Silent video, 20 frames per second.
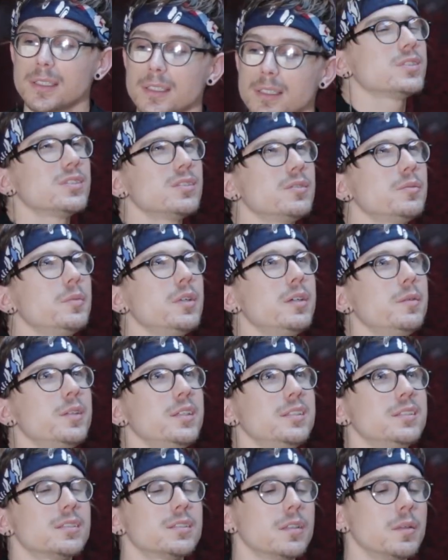So
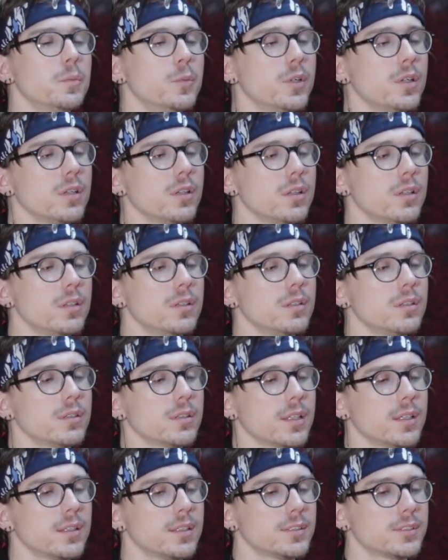maybe somewhere
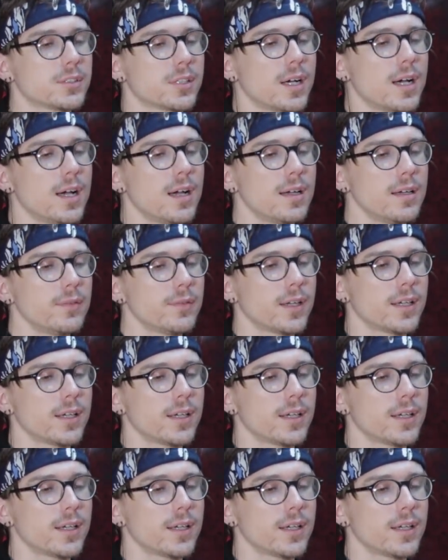along that drive,